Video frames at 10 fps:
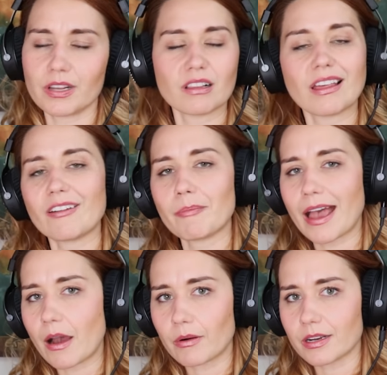putting a lot of
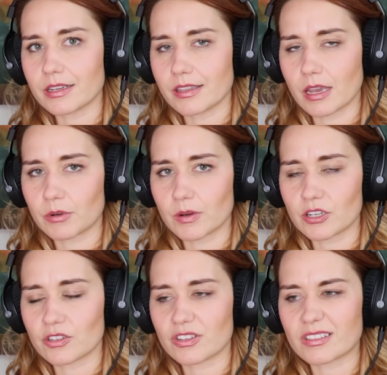power into the upper
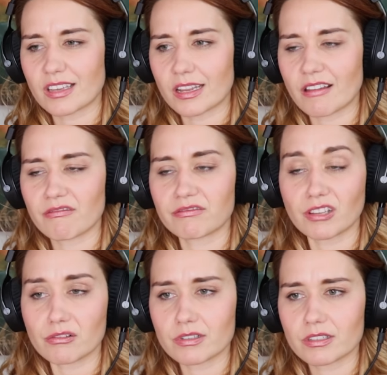register, just letting it
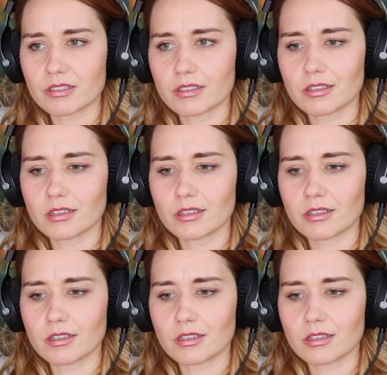float,